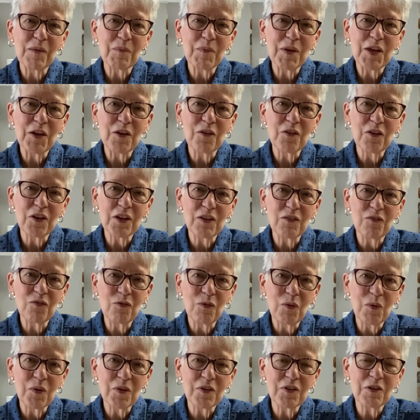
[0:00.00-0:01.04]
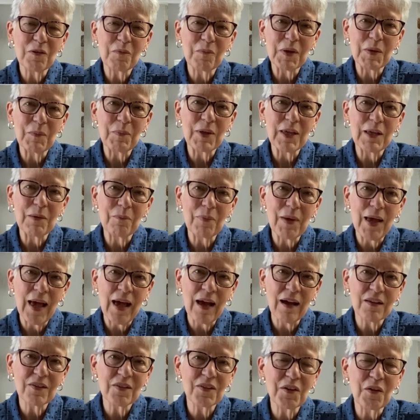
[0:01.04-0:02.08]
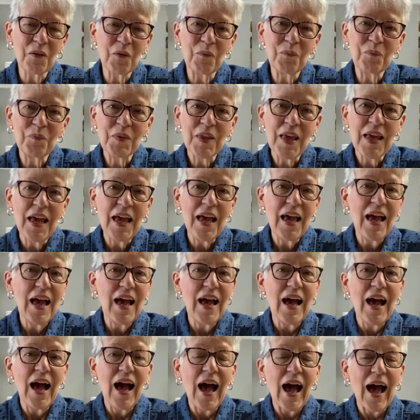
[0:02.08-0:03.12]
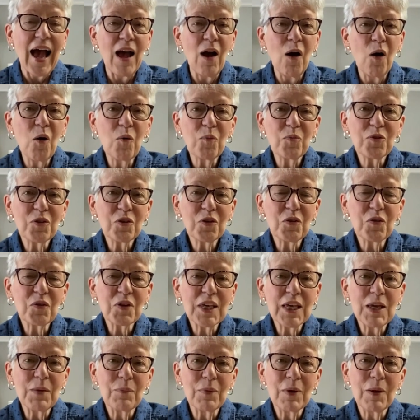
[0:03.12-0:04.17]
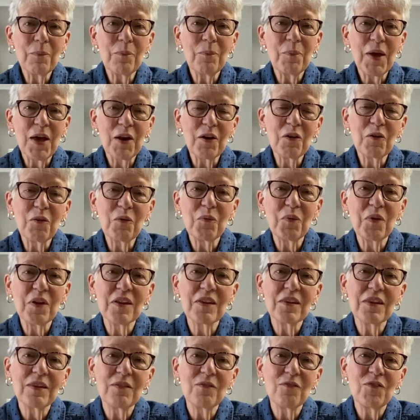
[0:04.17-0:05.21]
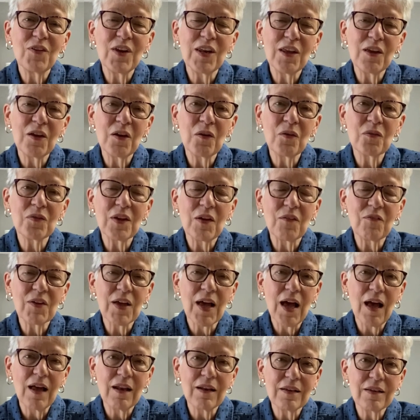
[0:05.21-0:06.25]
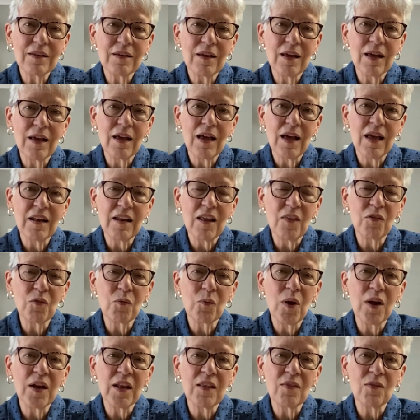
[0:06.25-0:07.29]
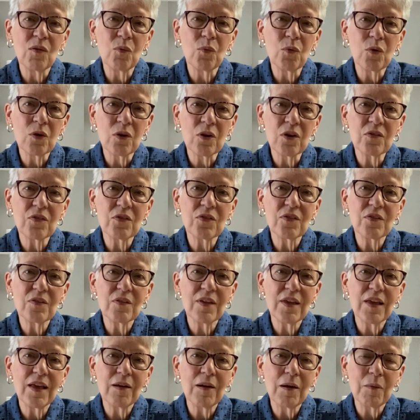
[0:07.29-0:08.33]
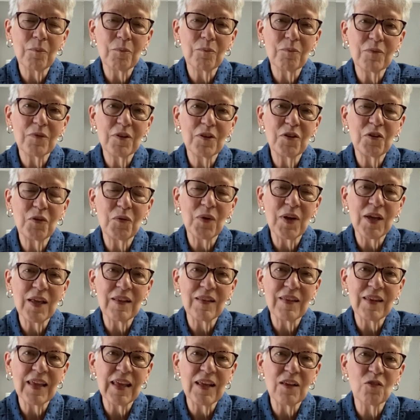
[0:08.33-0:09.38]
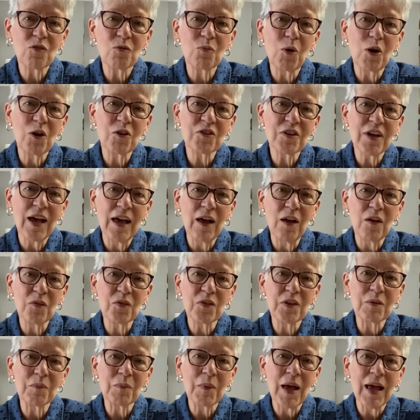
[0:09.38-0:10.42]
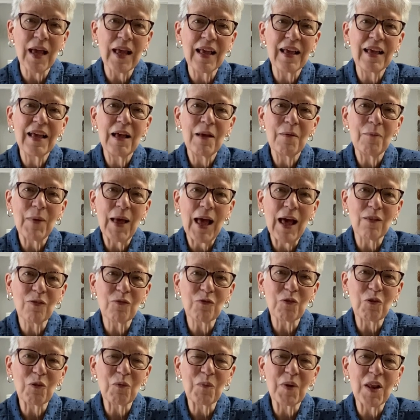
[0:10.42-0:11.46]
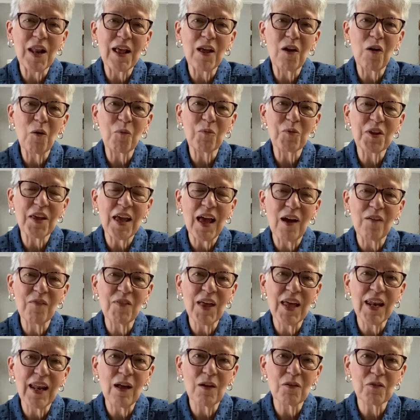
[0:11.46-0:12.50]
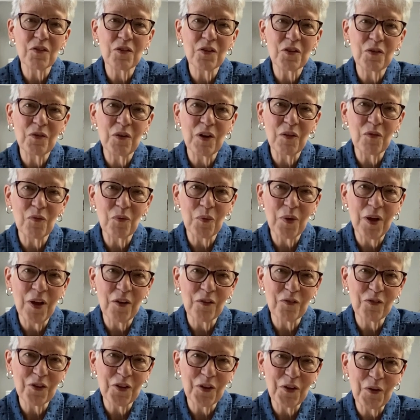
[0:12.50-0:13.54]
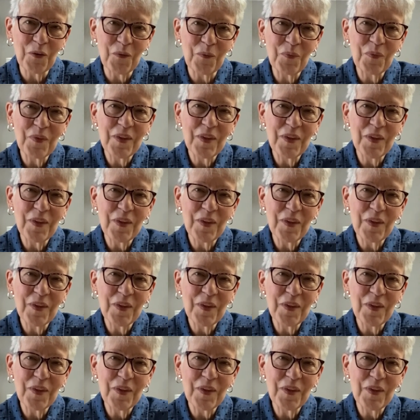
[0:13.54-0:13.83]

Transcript: me you're looking forward to me being back. So I hope to keep up better with videos. I've got another one in the works. I'm doing the smart tiles in my bathroom, and I hope to have that out soon as well. So